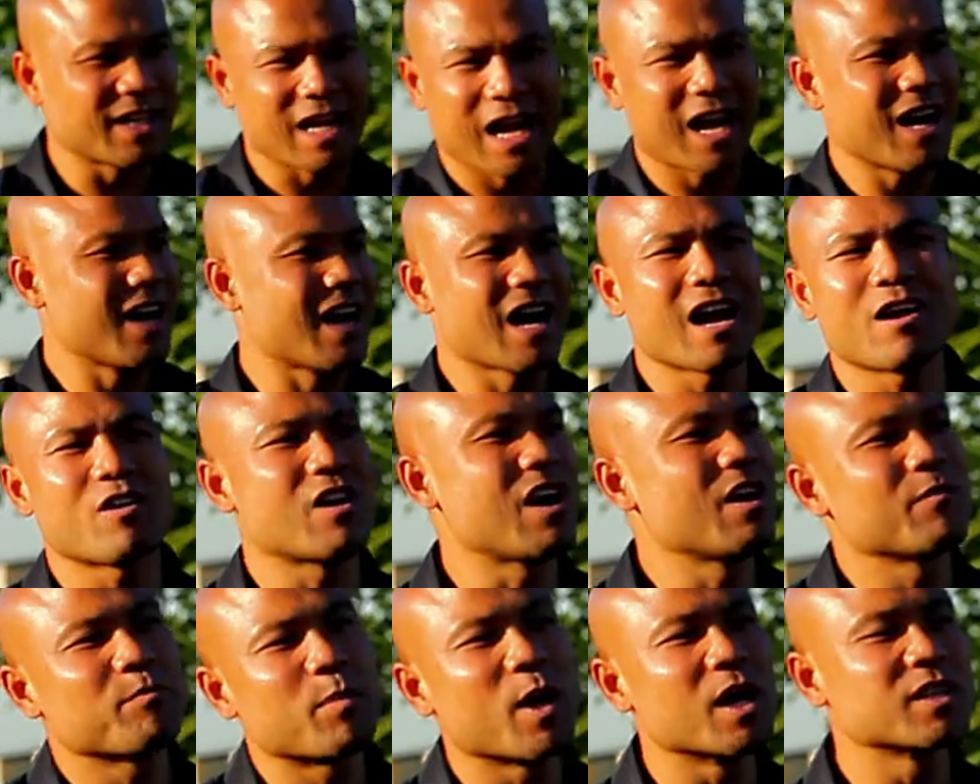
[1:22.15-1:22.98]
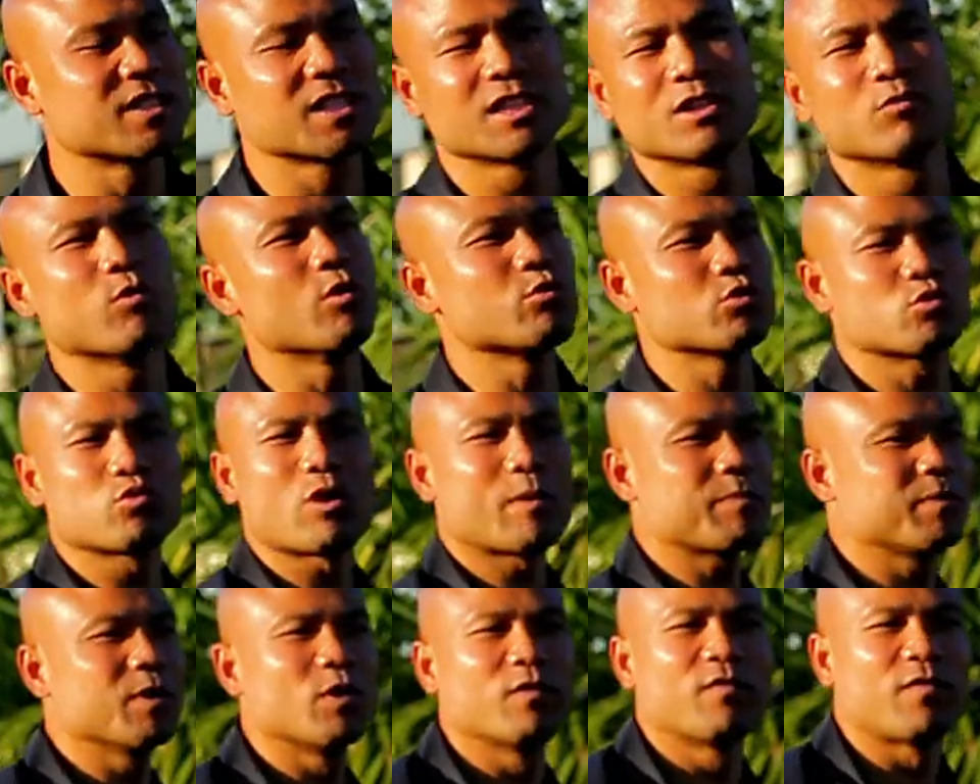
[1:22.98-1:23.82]
I personally won't
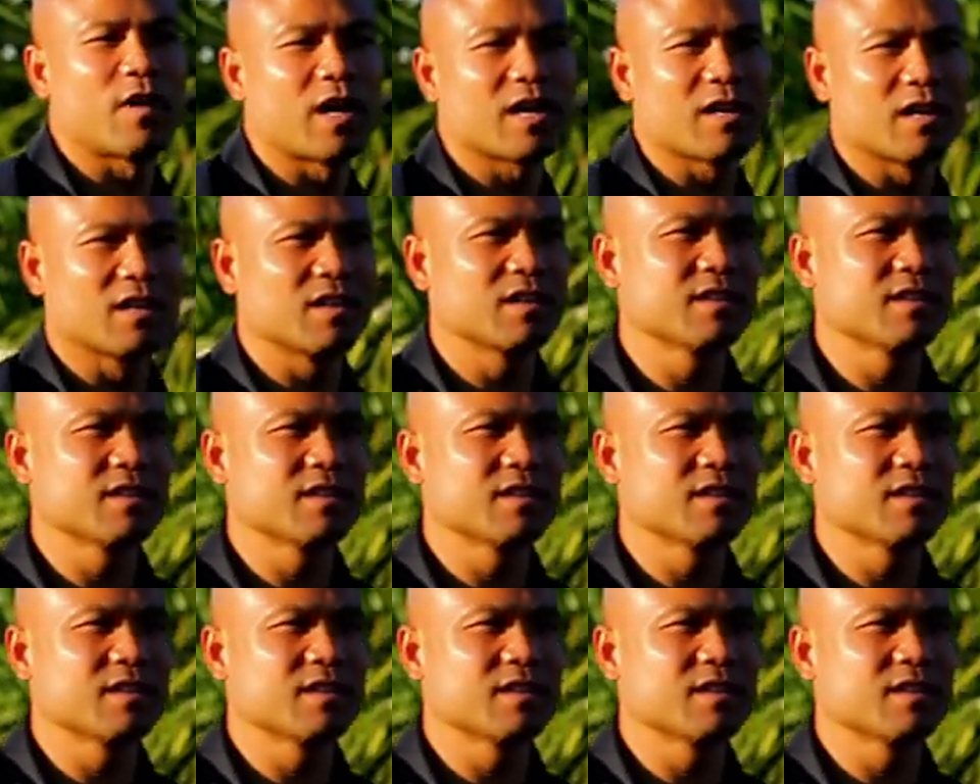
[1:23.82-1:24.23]
drop no fucker.